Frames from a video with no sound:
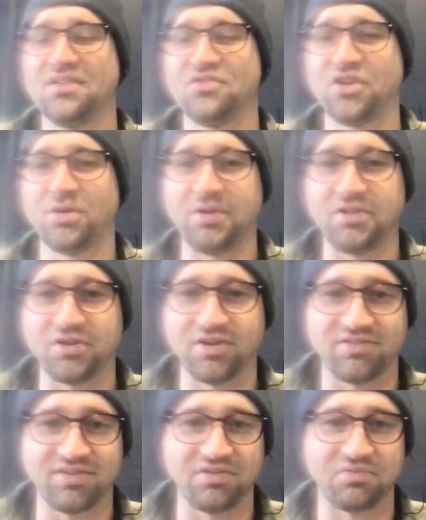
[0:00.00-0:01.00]
Jeremy
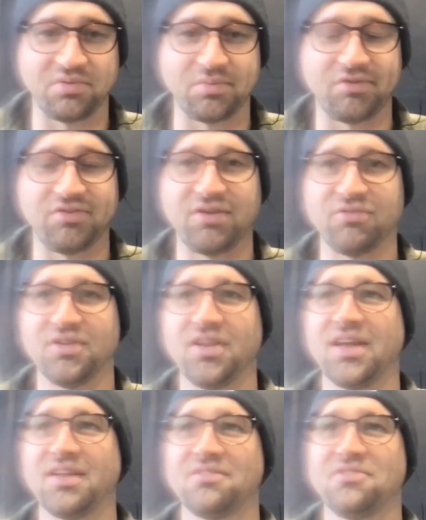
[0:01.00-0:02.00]
Clarkson is one of my favorite
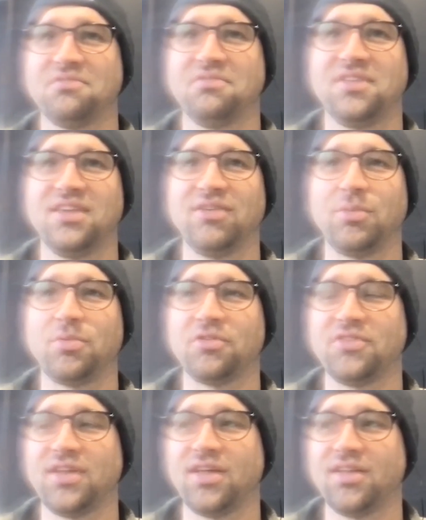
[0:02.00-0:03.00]
TV
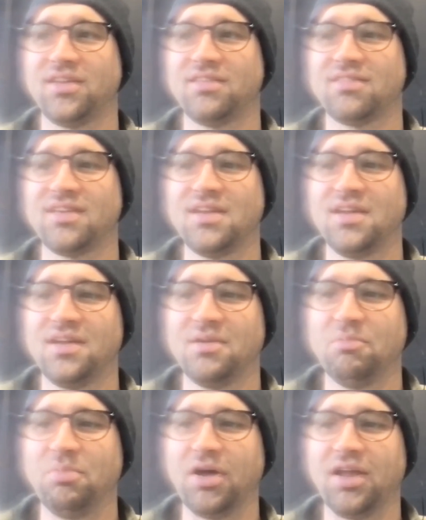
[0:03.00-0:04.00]
personalities.
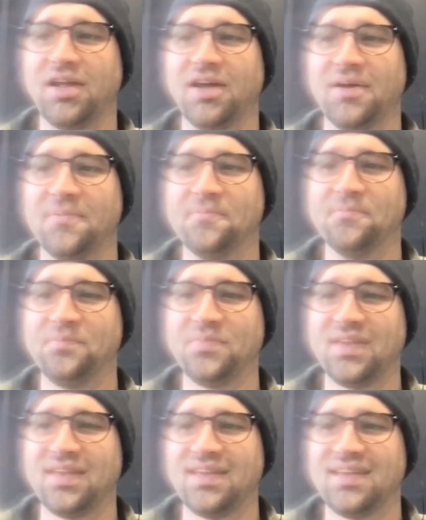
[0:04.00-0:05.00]
But
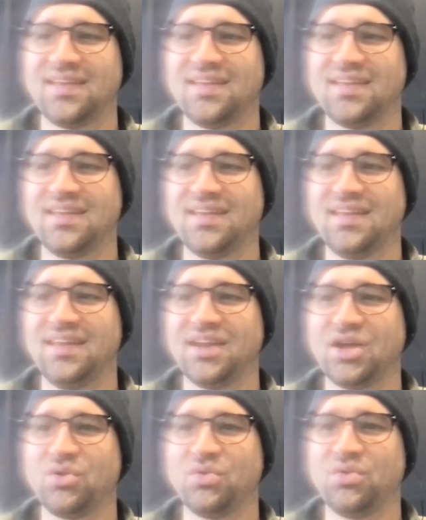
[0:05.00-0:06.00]

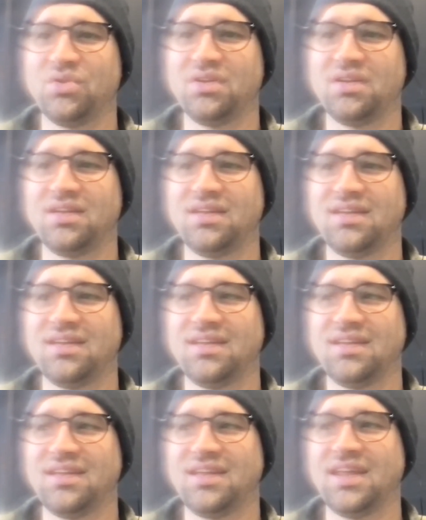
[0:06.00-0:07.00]

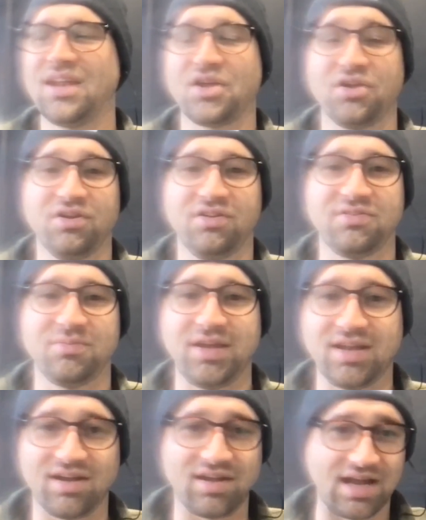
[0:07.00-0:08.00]
it occurred to me,
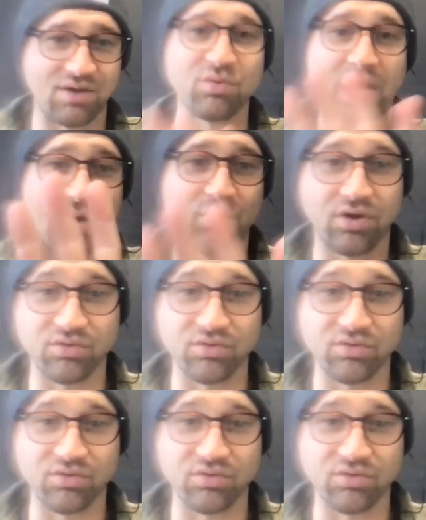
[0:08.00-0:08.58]
and I will